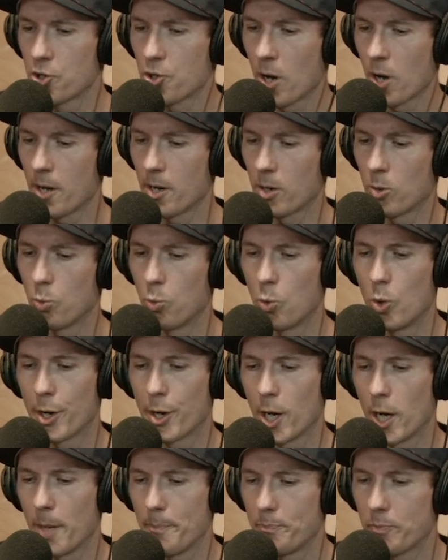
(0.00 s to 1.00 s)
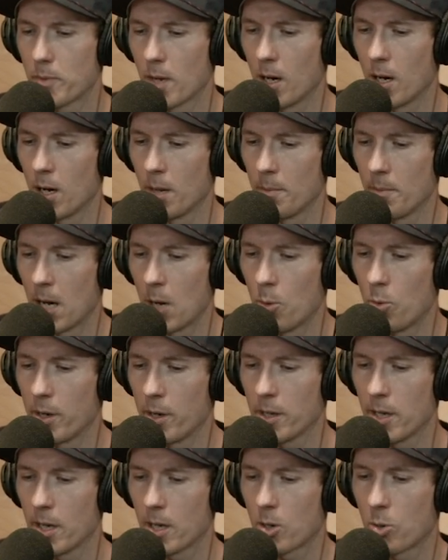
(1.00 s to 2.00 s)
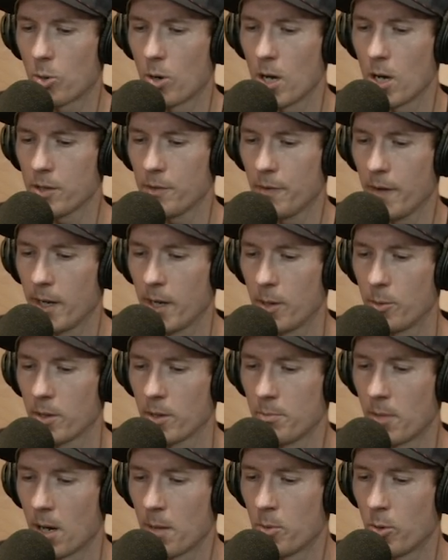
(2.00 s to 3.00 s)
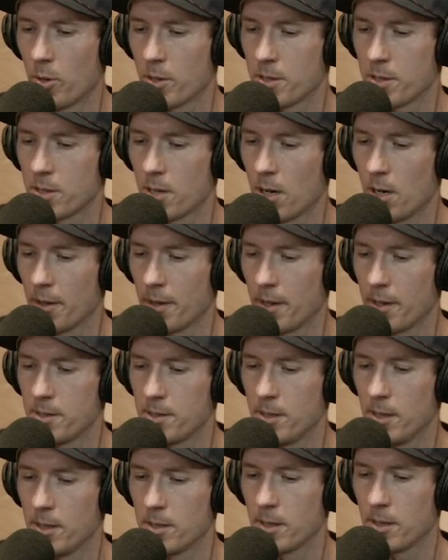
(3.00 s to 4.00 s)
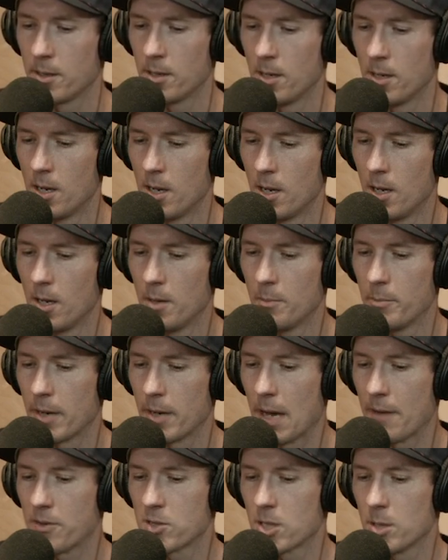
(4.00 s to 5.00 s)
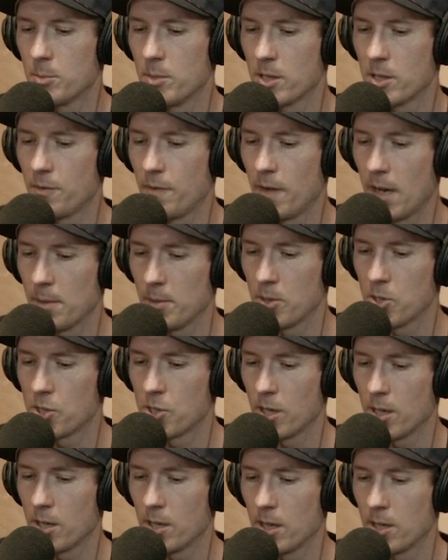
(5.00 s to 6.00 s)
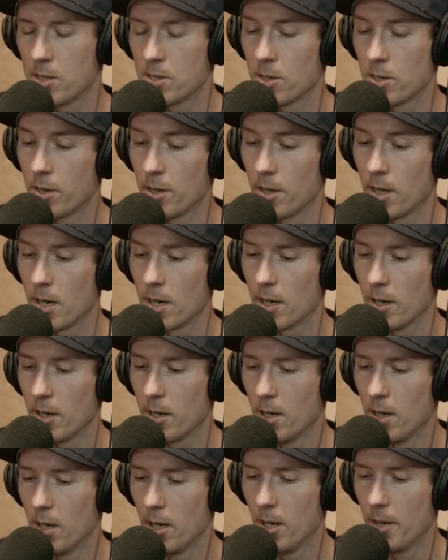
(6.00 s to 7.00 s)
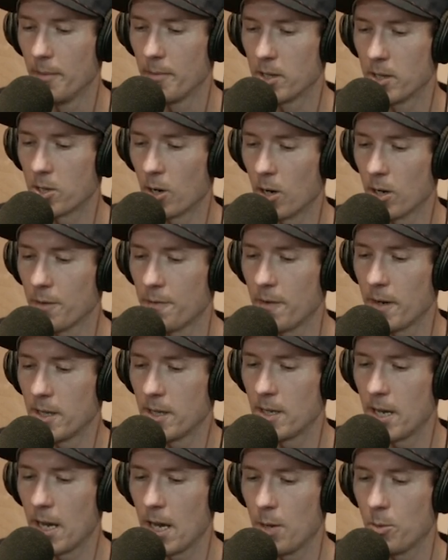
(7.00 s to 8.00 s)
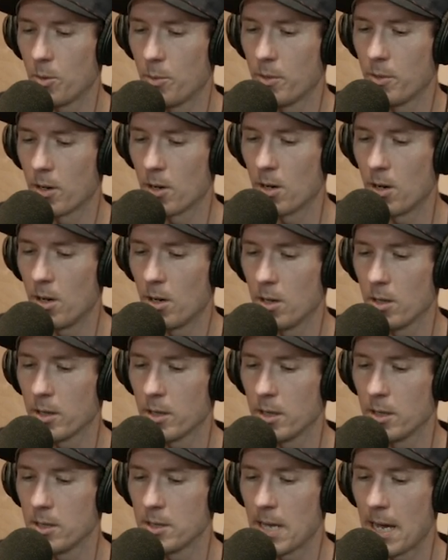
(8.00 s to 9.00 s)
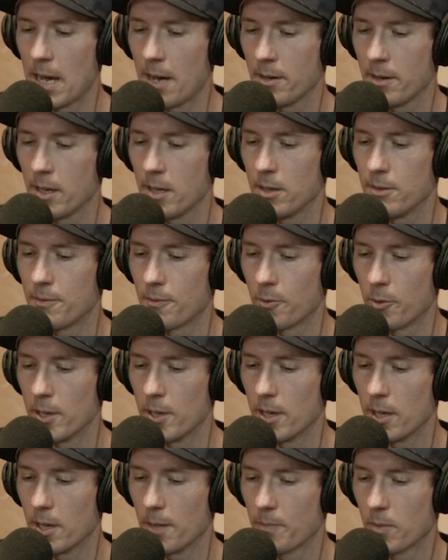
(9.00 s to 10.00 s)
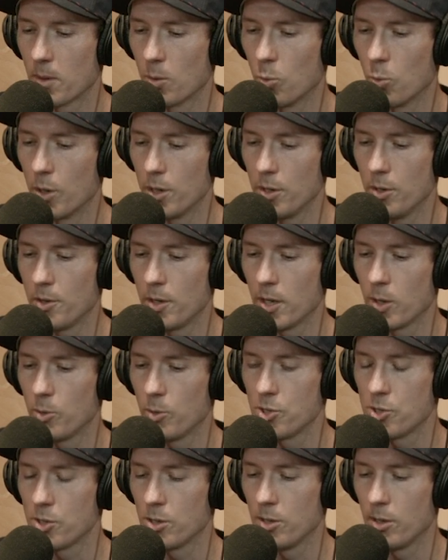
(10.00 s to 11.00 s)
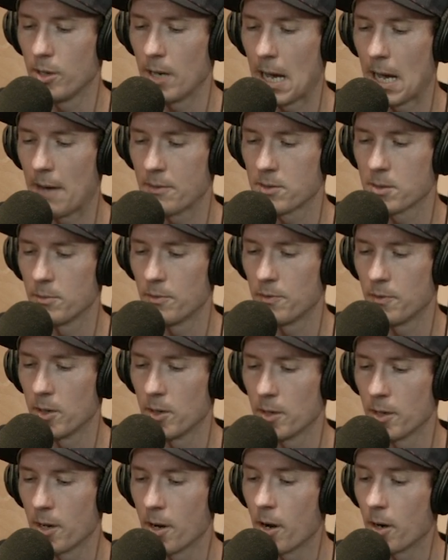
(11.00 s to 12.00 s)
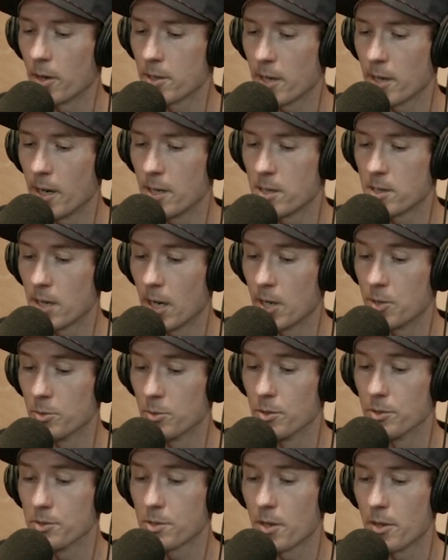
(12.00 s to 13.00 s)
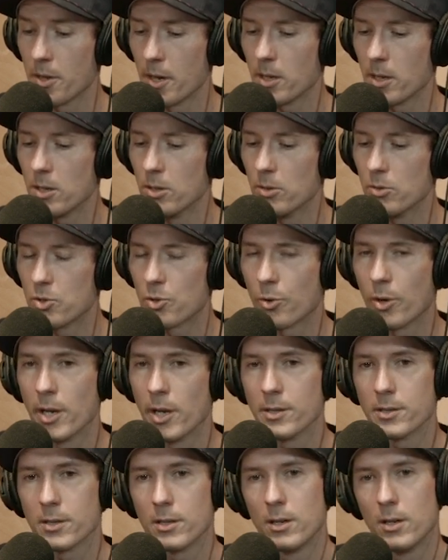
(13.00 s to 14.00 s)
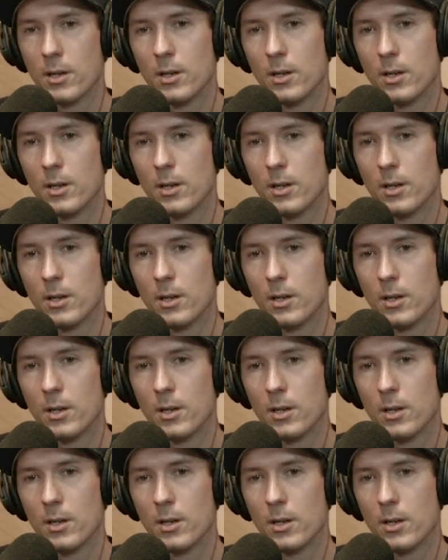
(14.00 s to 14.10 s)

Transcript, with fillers: Strider, what up? Um, I want to get crossfaded with my boys this holiday season, but I have so much family shit, and so do they. It's hard to find a day when we are all in town and free. What do you think we should do to have some fun on our tight schedules? Thank you, Trent.